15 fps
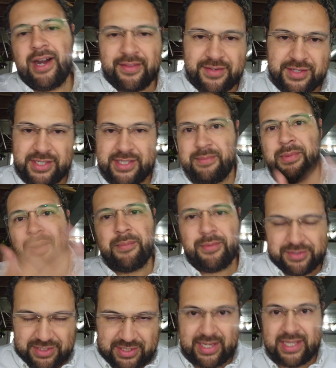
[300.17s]
goth. She's in
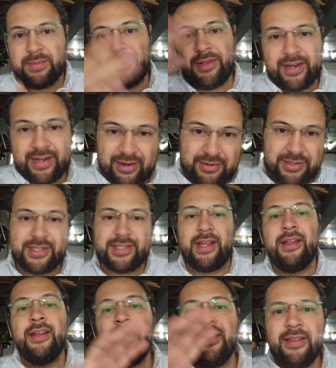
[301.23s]
purple. She's got blonde hair. She's
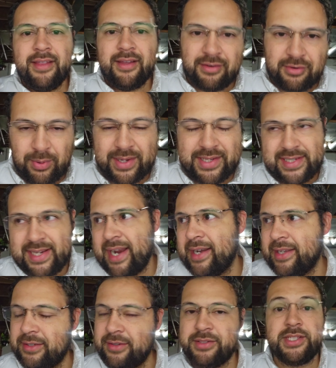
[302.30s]
got like crazy
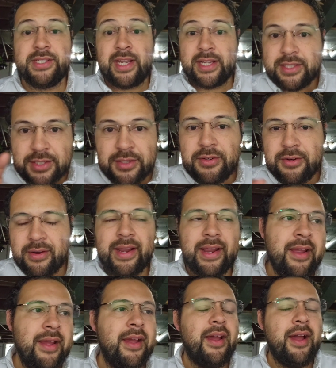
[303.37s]
attitude. She's not
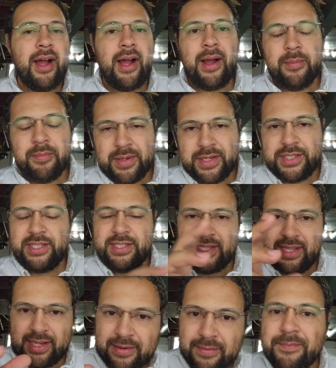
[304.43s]
Sumire, but
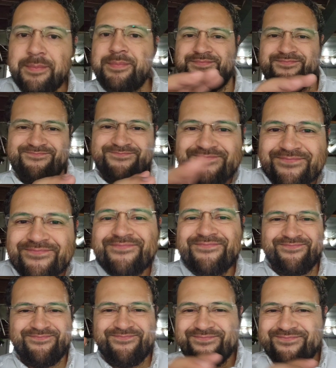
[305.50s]
she's like
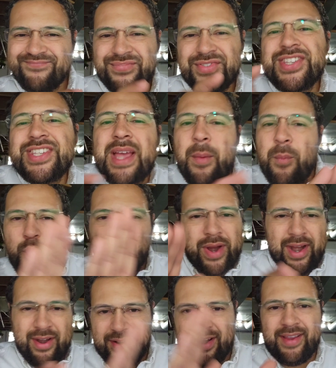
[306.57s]

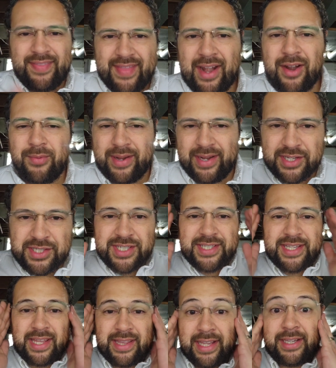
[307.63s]
somewhere in that arena.
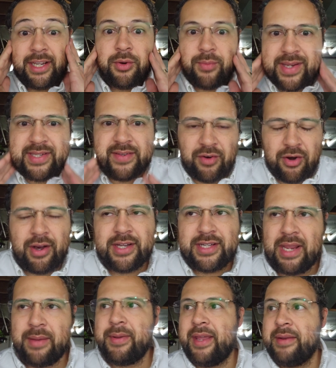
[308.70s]
She's got like aggressive
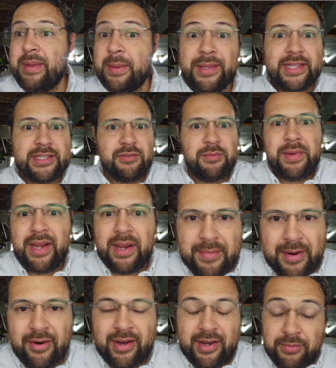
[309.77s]
archetype, and maybe it's from being
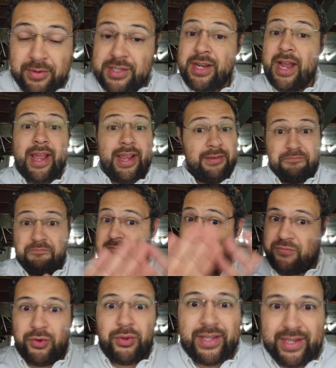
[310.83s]
American, which I
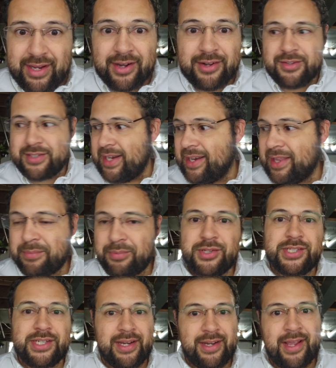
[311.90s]
fully understand and
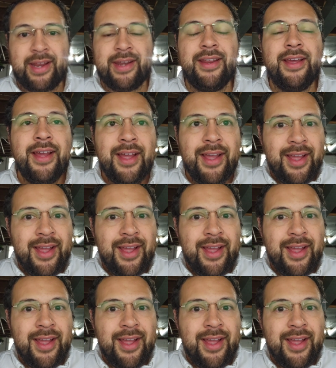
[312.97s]
appreciate and